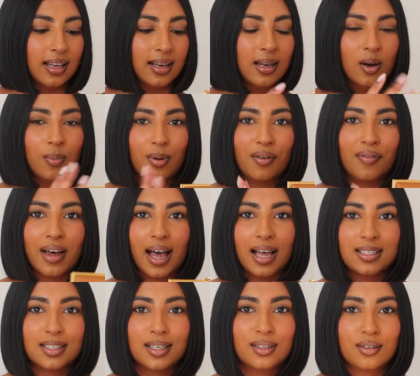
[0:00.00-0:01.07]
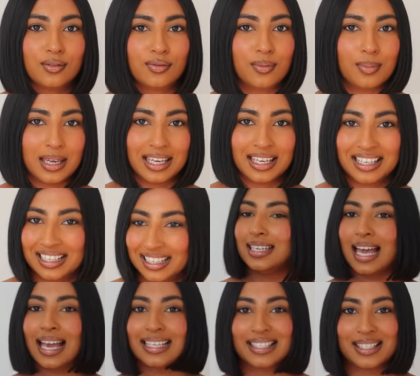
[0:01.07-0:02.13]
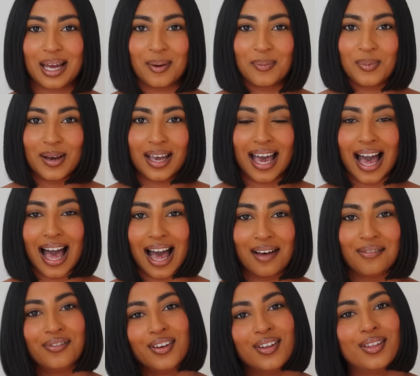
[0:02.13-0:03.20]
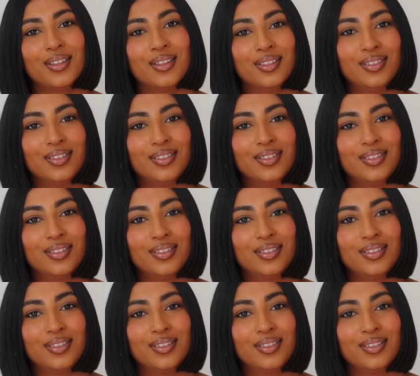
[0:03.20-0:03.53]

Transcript: a little bit of a hazard for me. Next up, we have